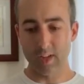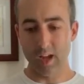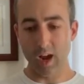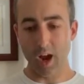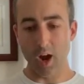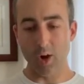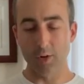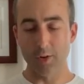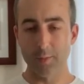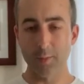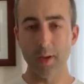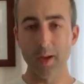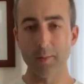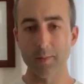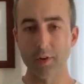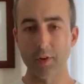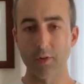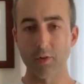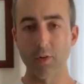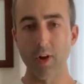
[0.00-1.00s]
always being
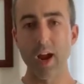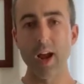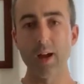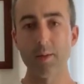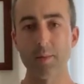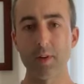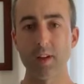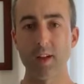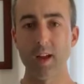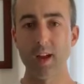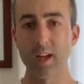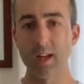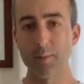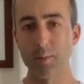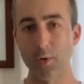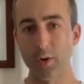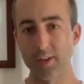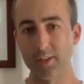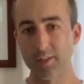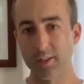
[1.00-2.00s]
able to grab any
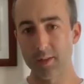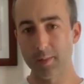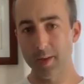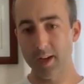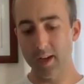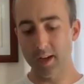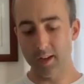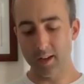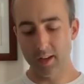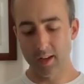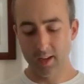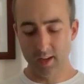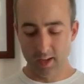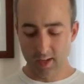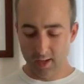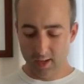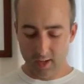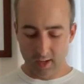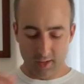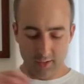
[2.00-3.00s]
point of the bag.
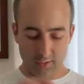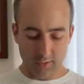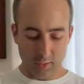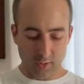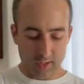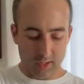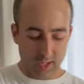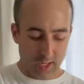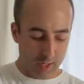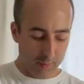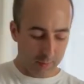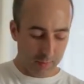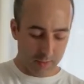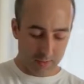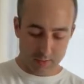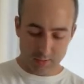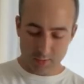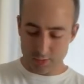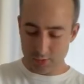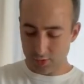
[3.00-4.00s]
And so I keep
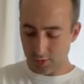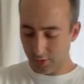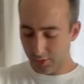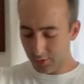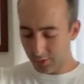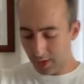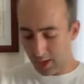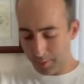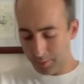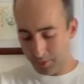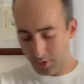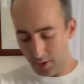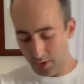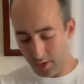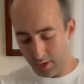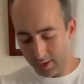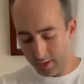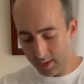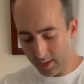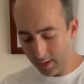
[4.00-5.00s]
the shoulder straps
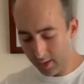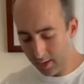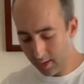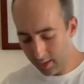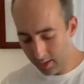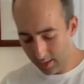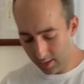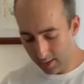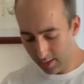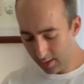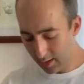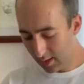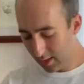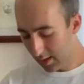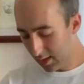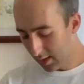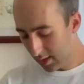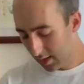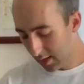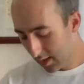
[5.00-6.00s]
on,
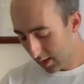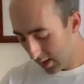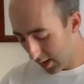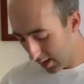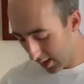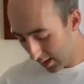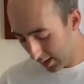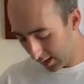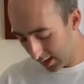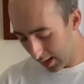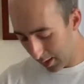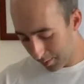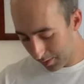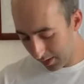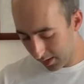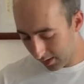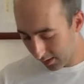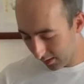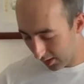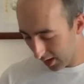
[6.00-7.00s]
and I keep
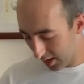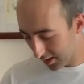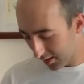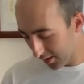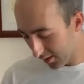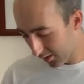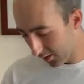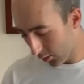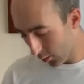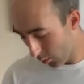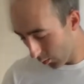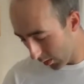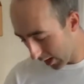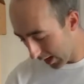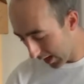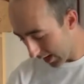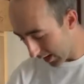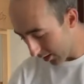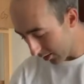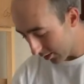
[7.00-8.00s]
these handles
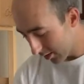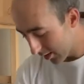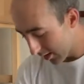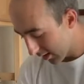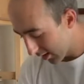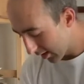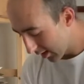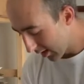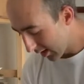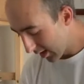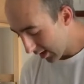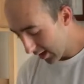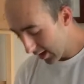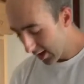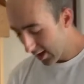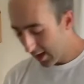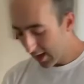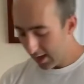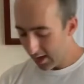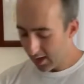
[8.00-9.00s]
way out.
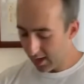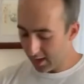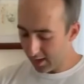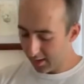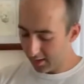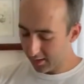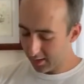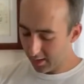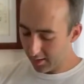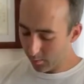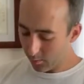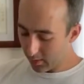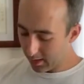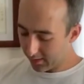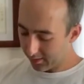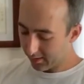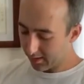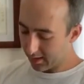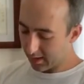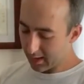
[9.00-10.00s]
And when
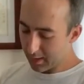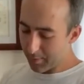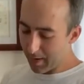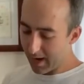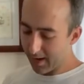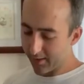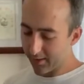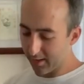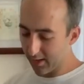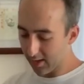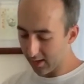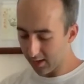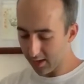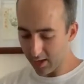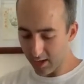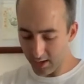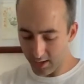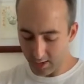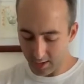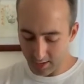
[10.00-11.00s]
it's in the back seat of the
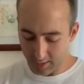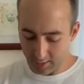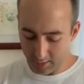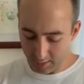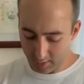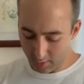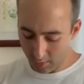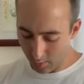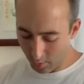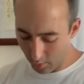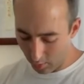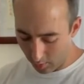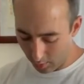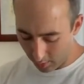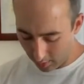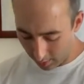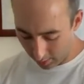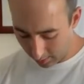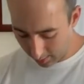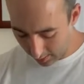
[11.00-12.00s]
car,
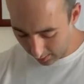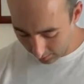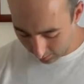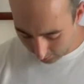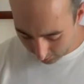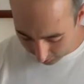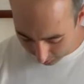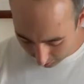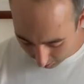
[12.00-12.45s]
or when it's